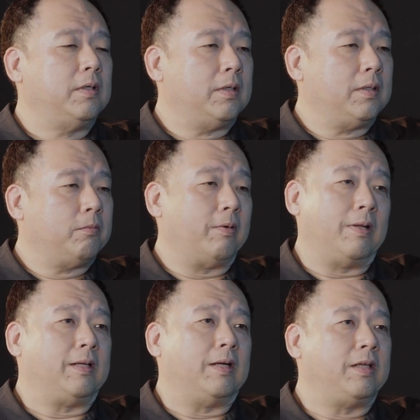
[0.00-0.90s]
Uh,
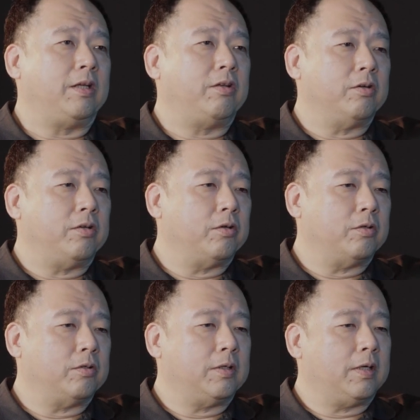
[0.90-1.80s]
well, I, I, think your
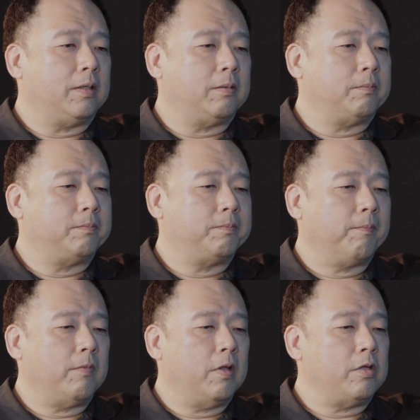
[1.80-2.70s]
your um,
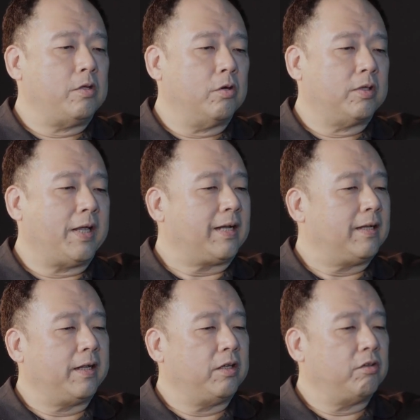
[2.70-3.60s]
your
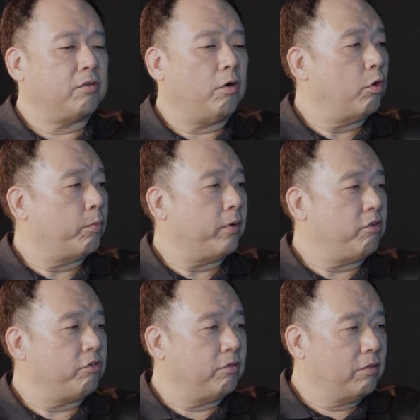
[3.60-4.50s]
tagline is
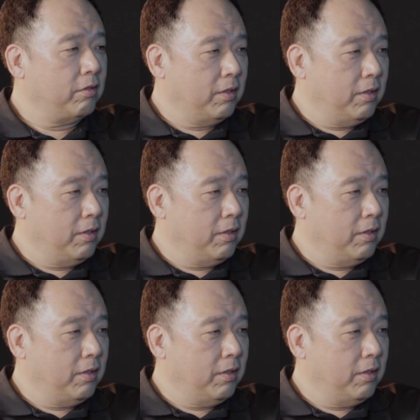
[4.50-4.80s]
collaboration